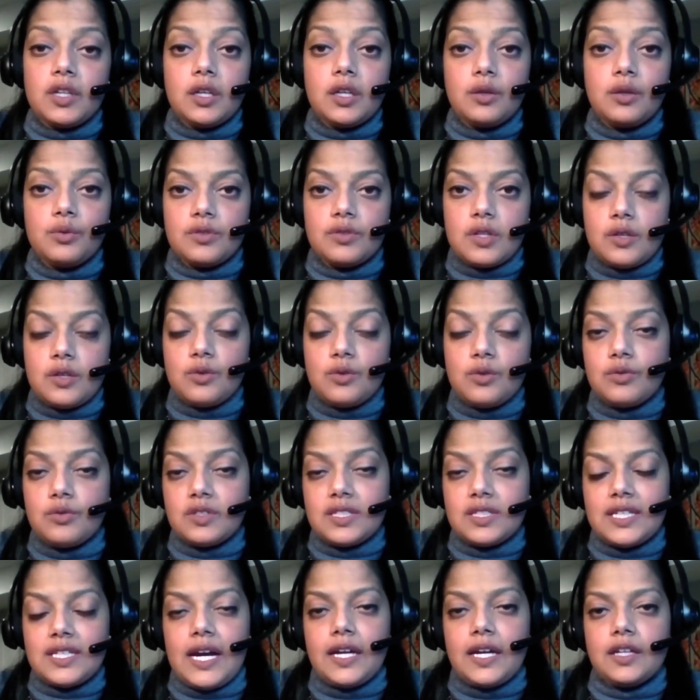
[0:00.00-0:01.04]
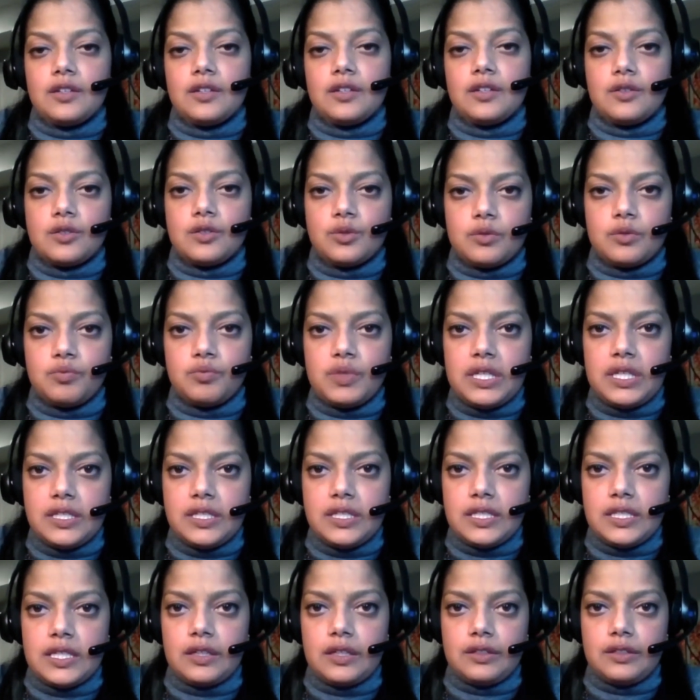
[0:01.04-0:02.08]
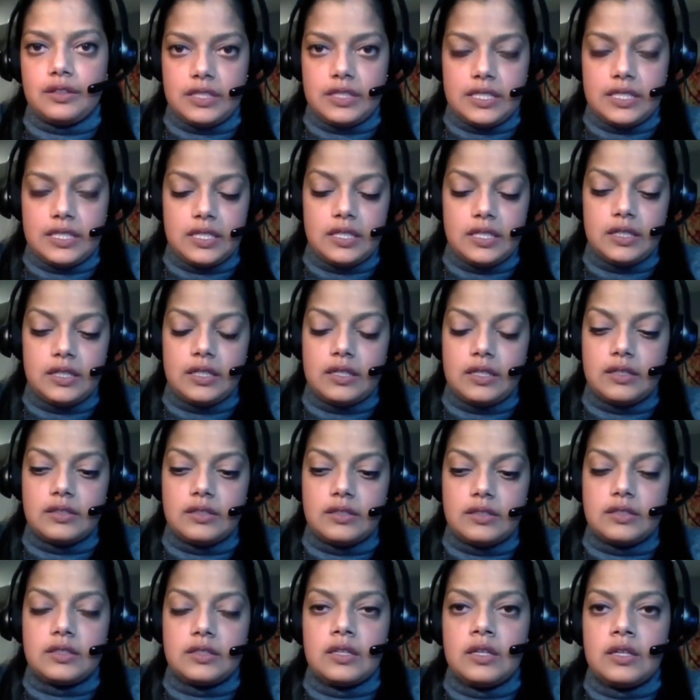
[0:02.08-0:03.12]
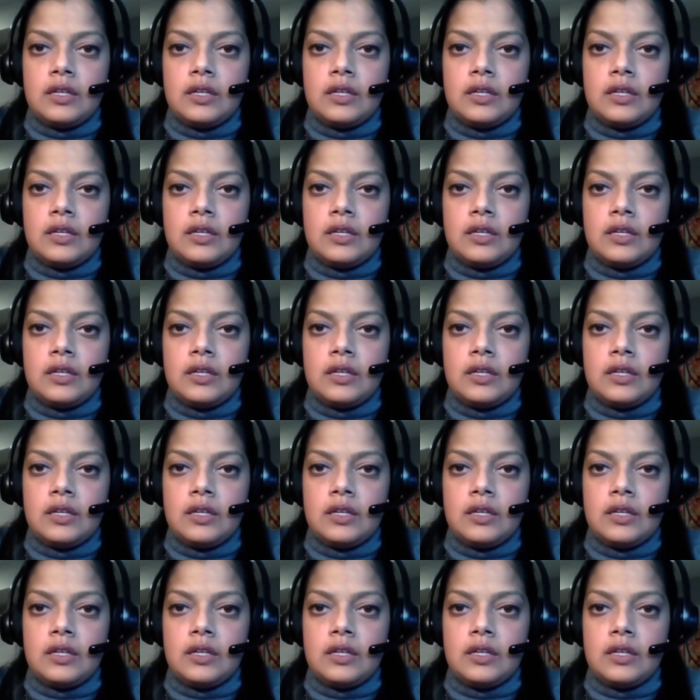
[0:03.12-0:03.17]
who is diagnosed with PTLD is